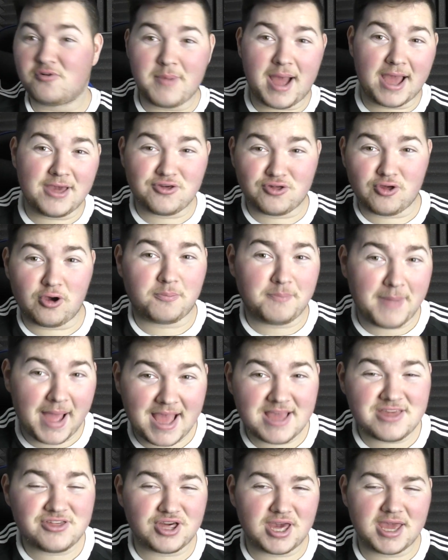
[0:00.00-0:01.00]
Manjdog,
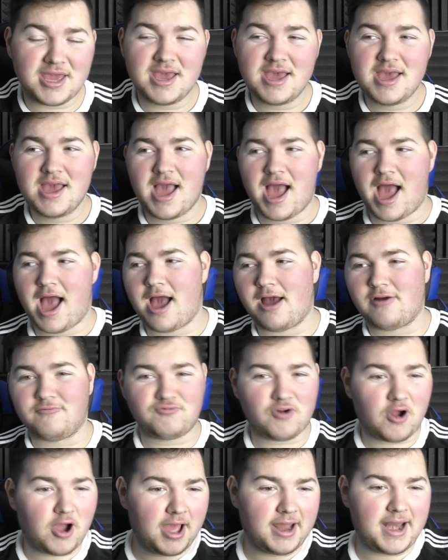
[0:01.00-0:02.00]
Manji, and
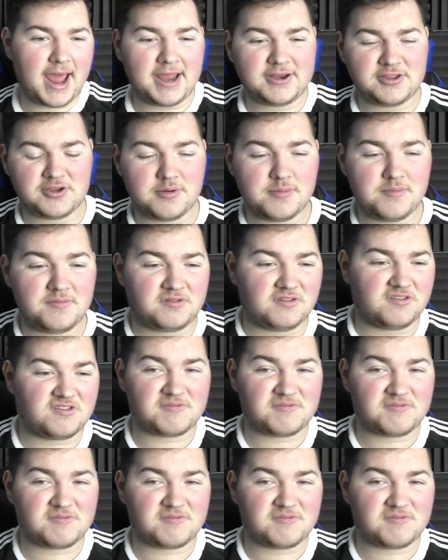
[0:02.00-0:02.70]
Ryan Adams and